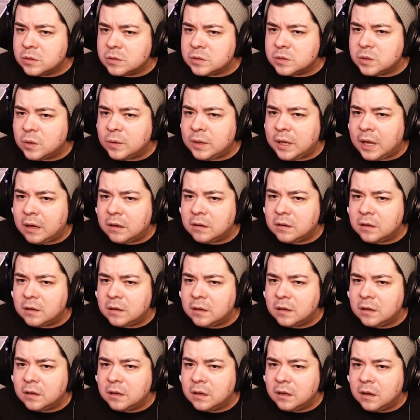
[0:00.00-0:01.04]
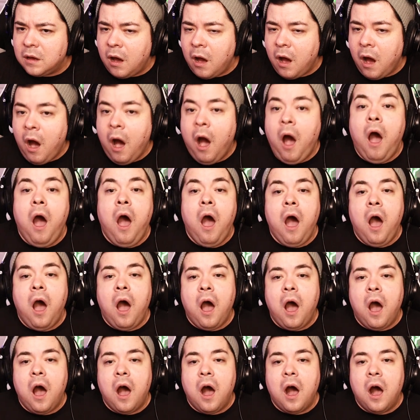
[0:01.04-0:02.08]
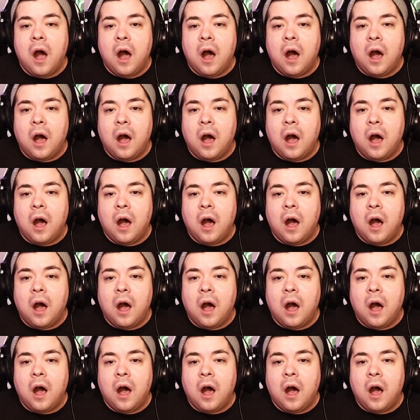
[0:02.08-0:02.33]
guy. Slow down. Oh,